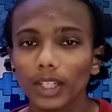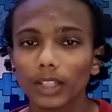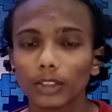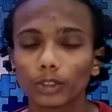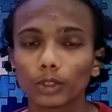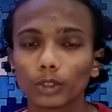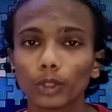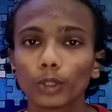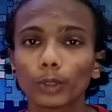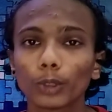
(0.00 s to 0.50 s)

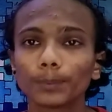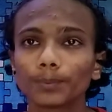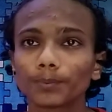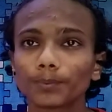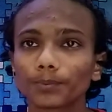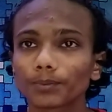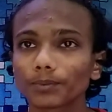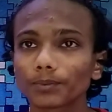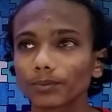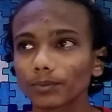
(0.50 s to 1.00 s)
So
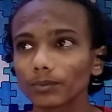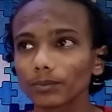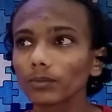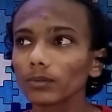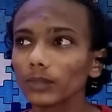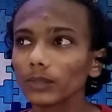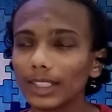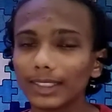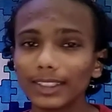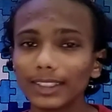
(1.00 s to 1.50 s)

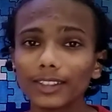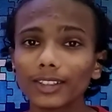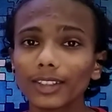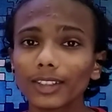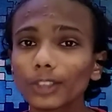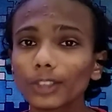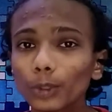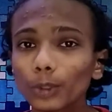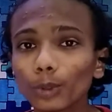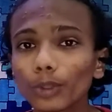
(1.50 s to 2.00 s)
these are
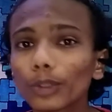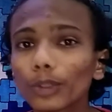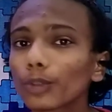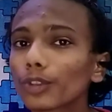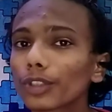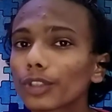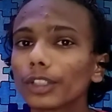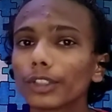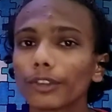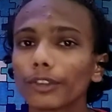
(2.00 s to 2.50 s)
the two
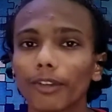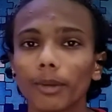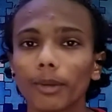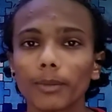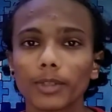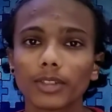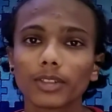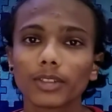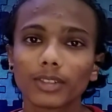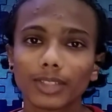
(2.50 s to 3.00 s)
crucial
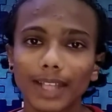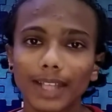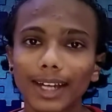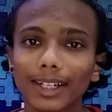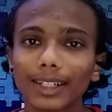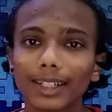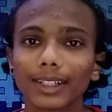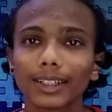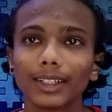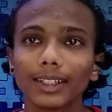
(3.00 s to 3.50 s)
informations that